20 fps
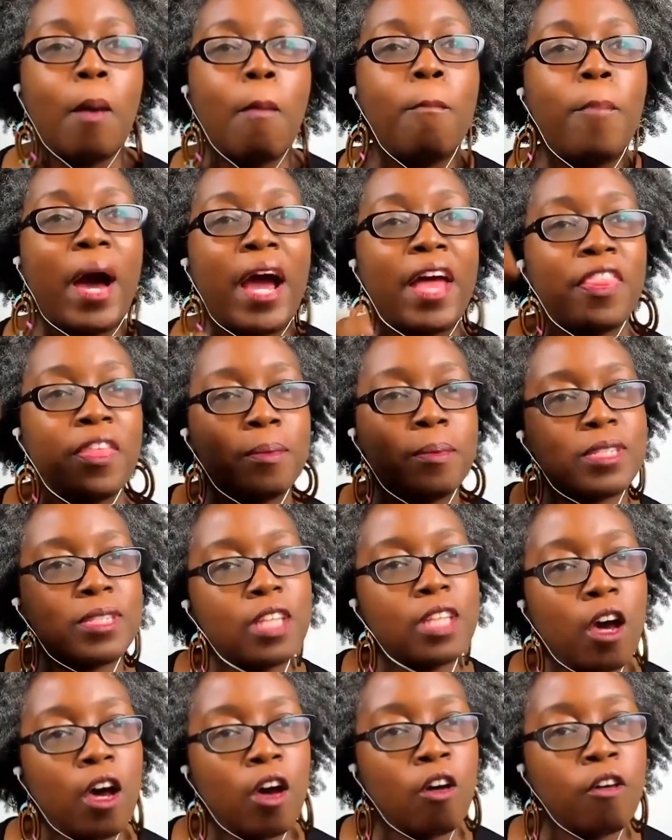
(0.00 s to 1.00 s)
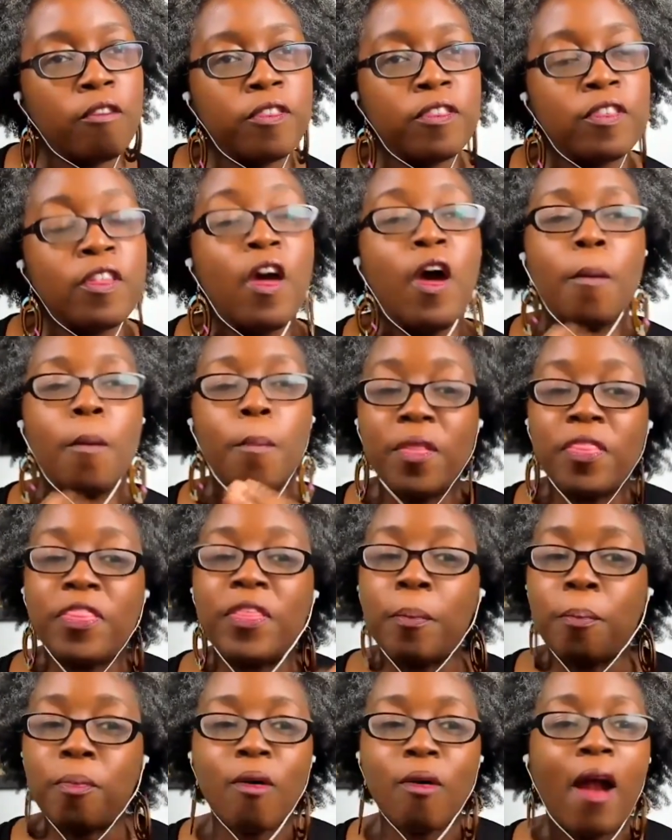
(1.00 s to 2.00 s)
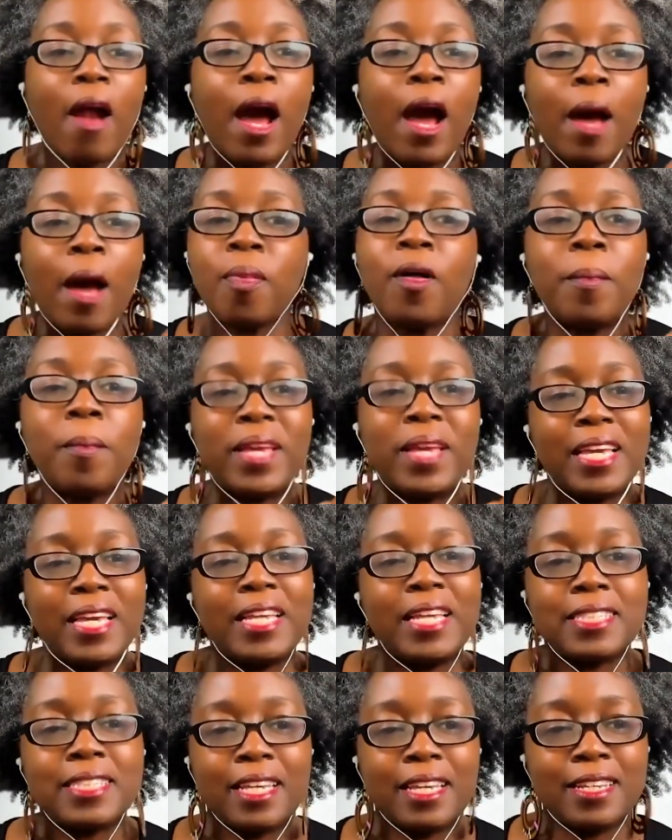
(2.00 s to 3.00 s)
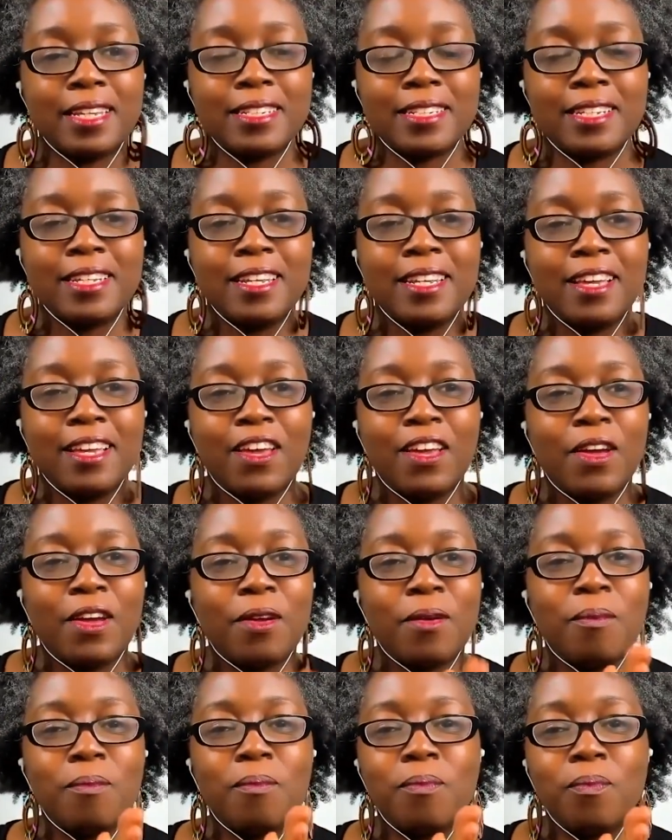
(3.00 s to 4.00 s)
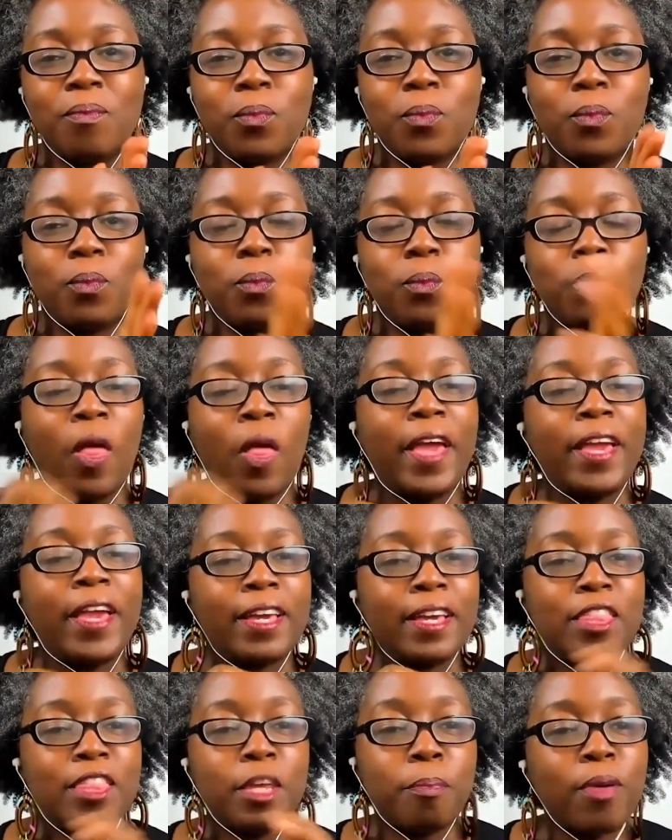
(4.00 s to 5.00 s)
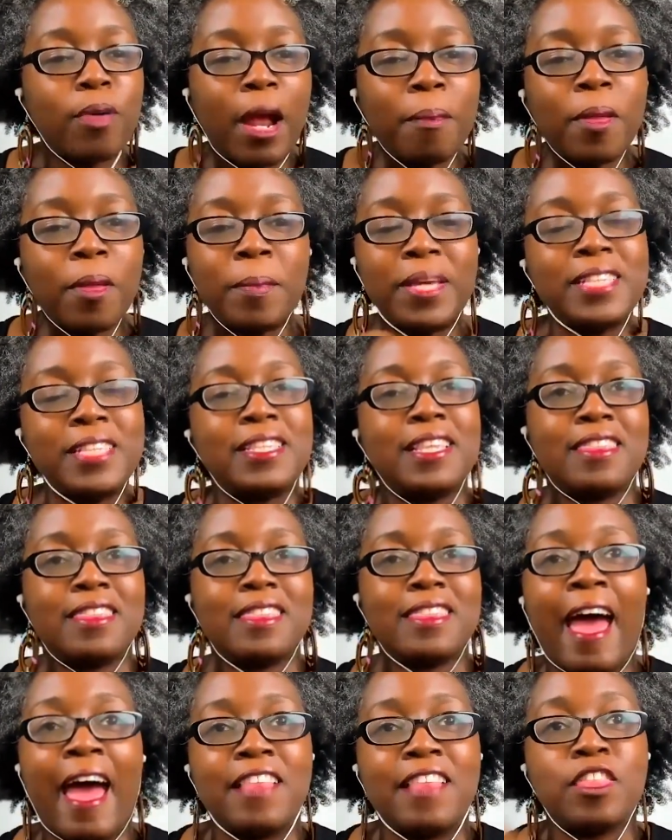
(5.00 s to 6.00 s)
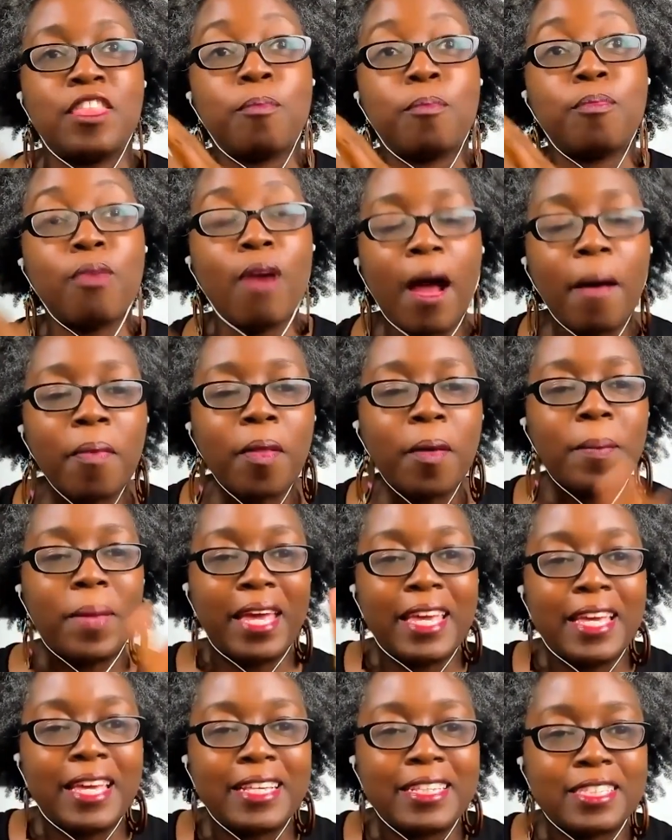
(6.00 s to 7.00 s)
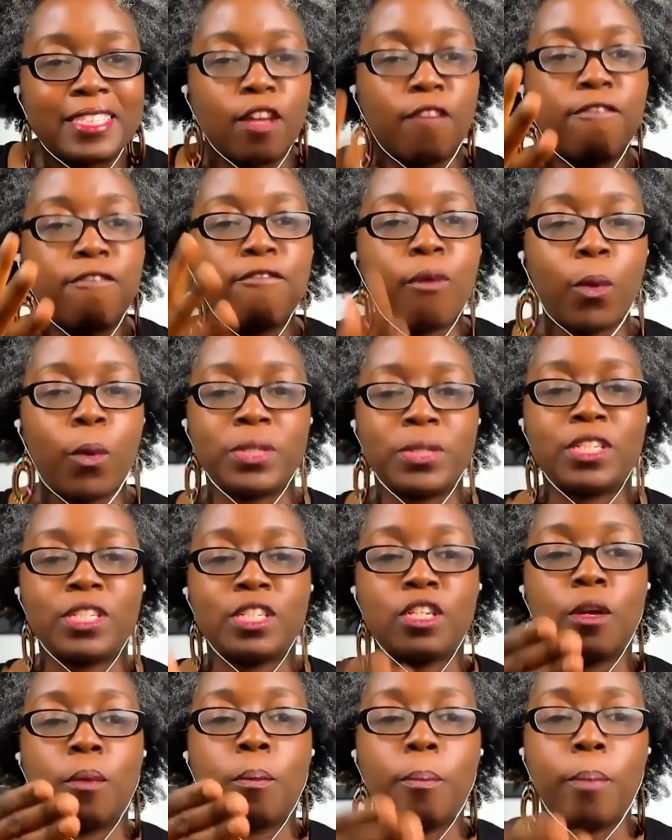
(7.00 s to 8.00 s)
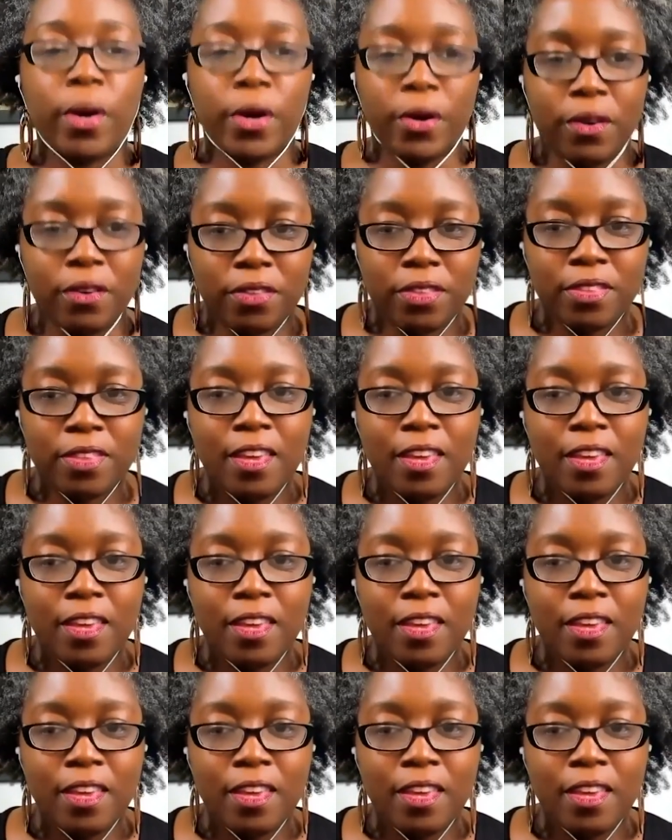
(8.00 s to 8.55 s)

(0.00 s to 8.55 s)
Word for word: by themselves but the problem isn't like the problem isn't that the problem is the forced birth.